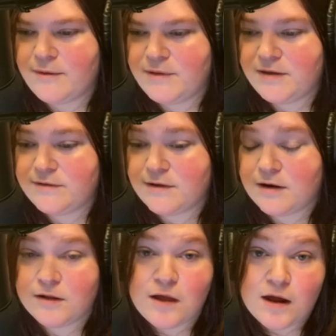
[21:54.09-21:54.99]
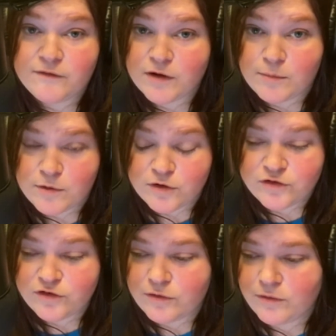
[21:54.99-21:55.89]
He's done a lot of
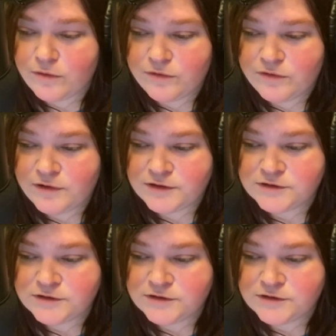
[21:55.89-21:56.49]
commercials